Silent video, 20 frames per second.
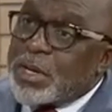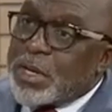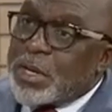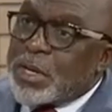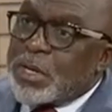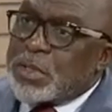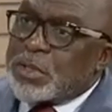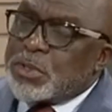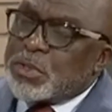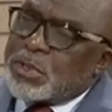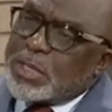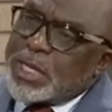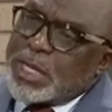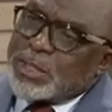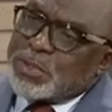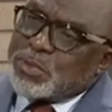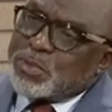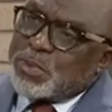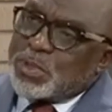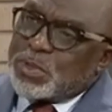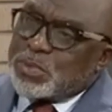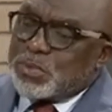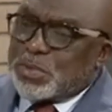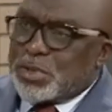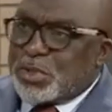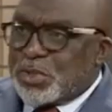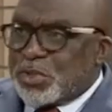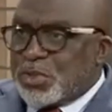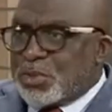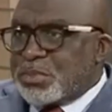So that's what we
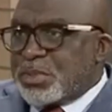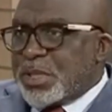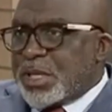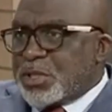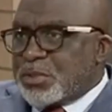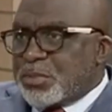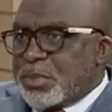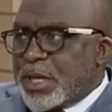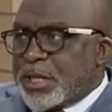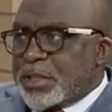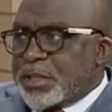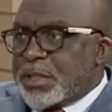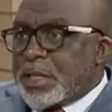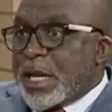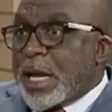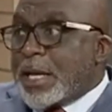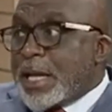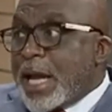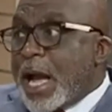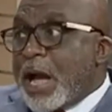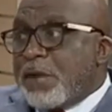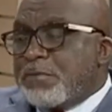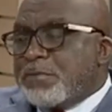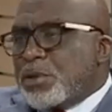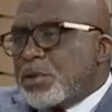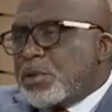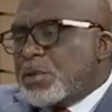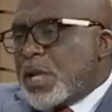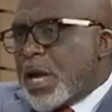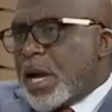should be expecting. And I have
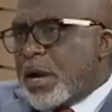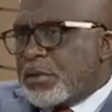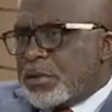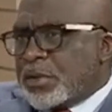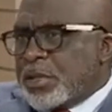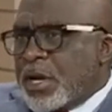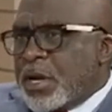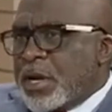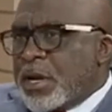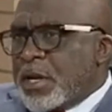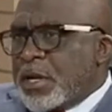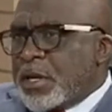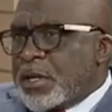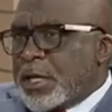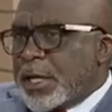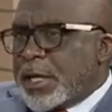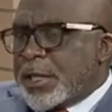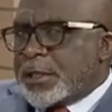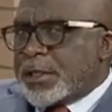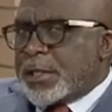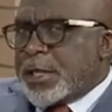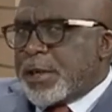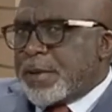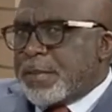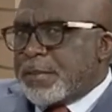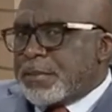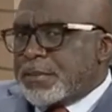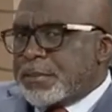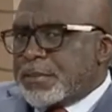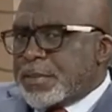no doubt that
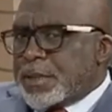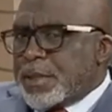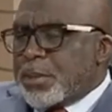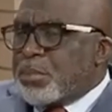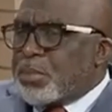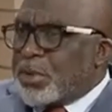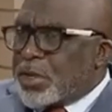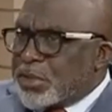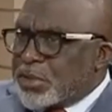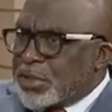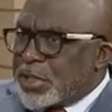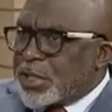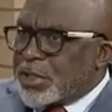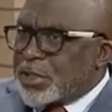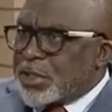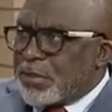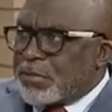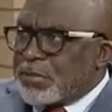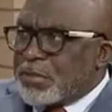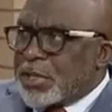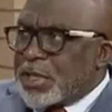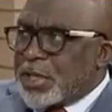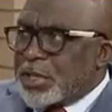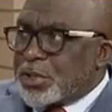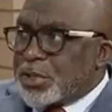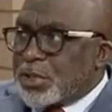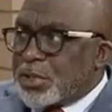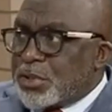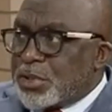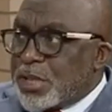the president of the
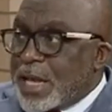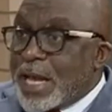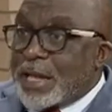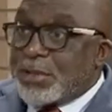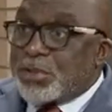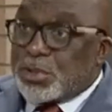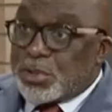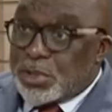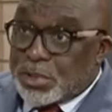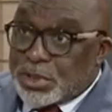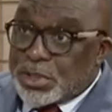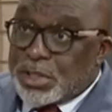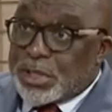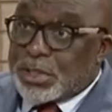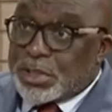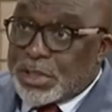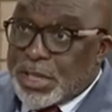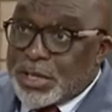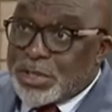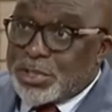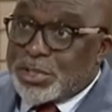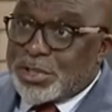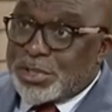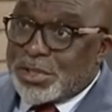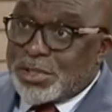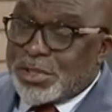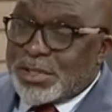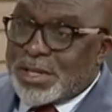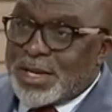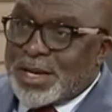nation has such
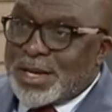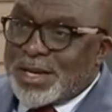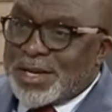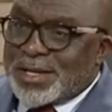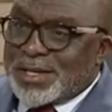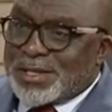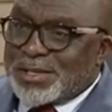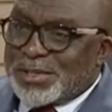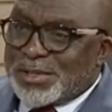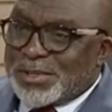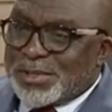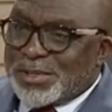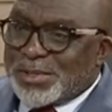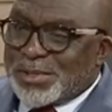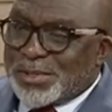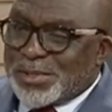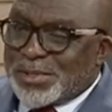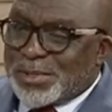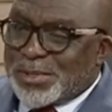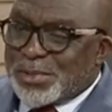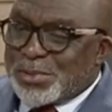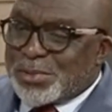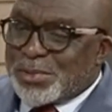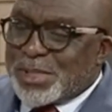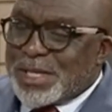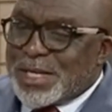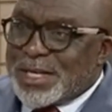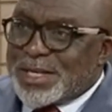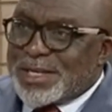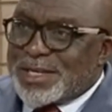intention to
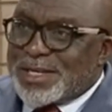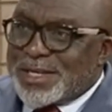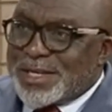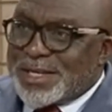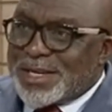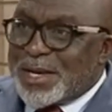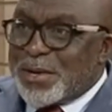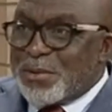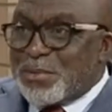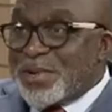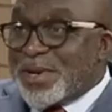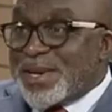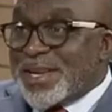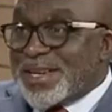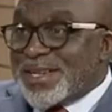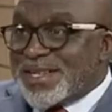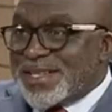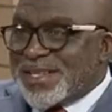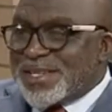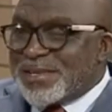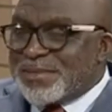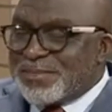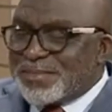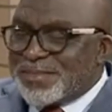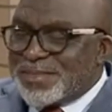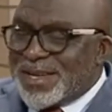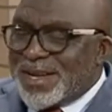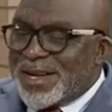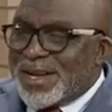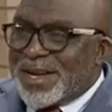lead a winning team,
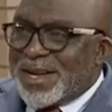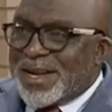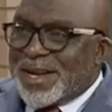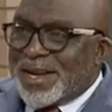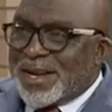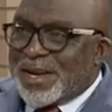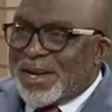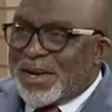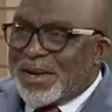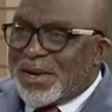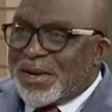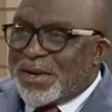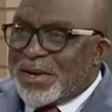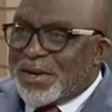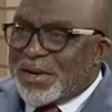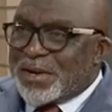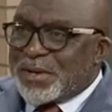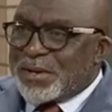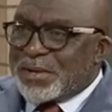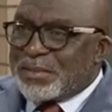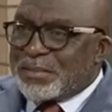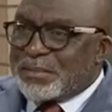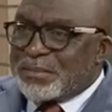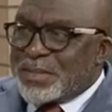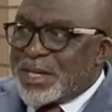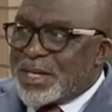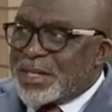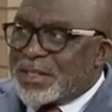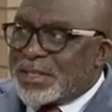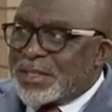
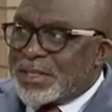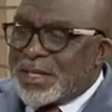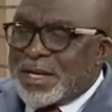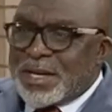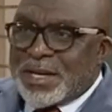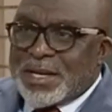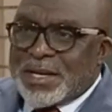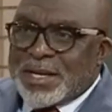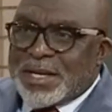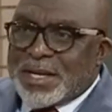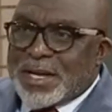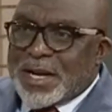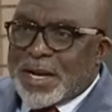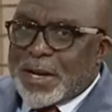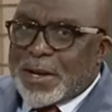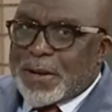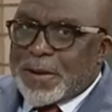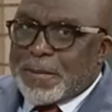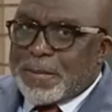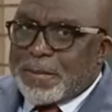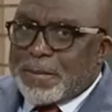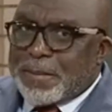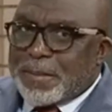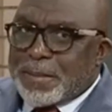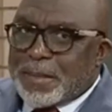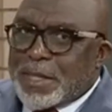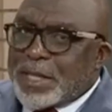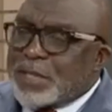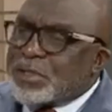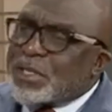but
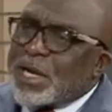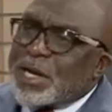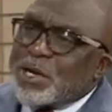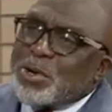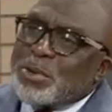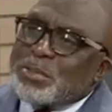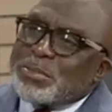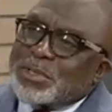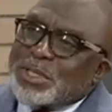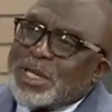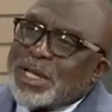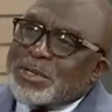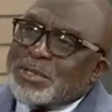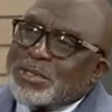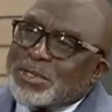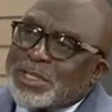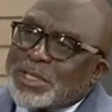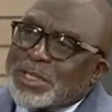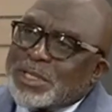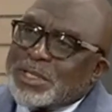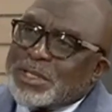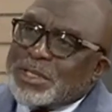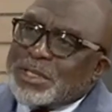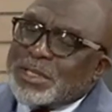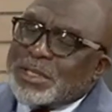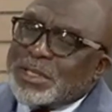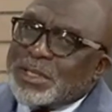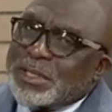the circumstances